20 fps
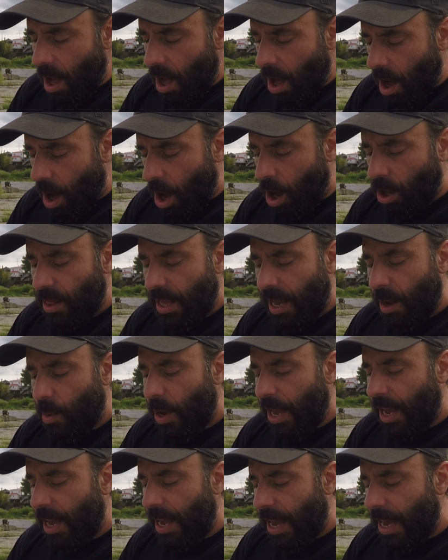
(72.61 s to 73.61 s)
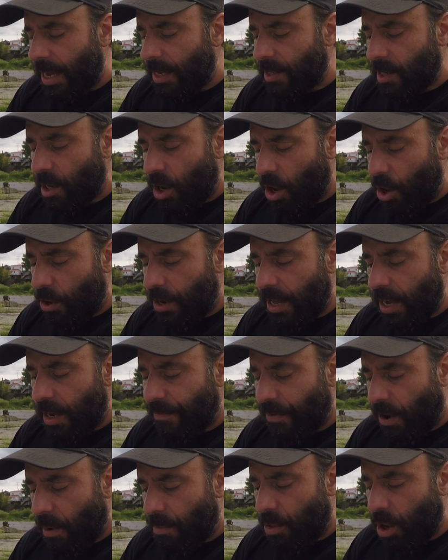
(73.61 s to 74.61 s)
Only way is learning
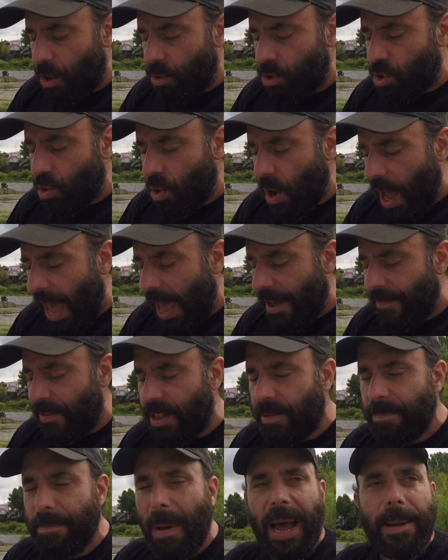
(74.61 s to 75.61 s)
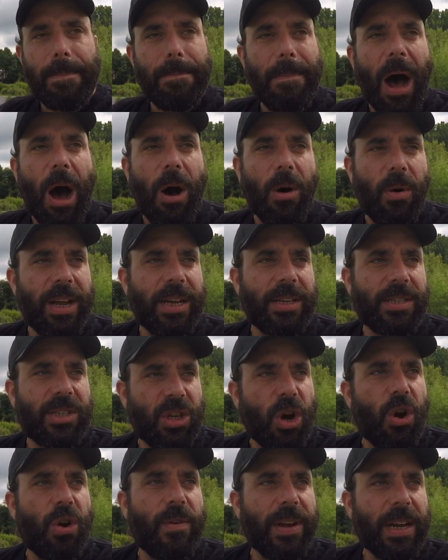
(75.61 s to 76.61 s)
from those who have it by bowing,
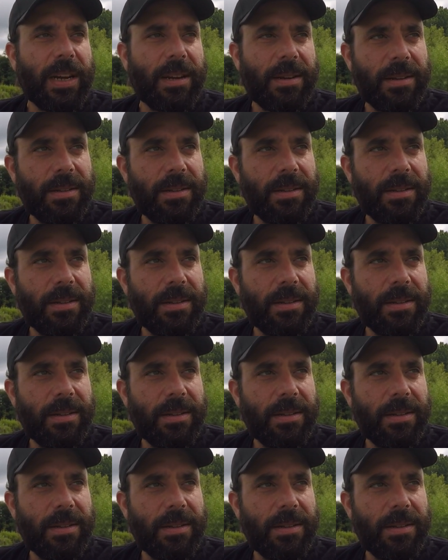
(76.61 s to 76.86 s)
serving.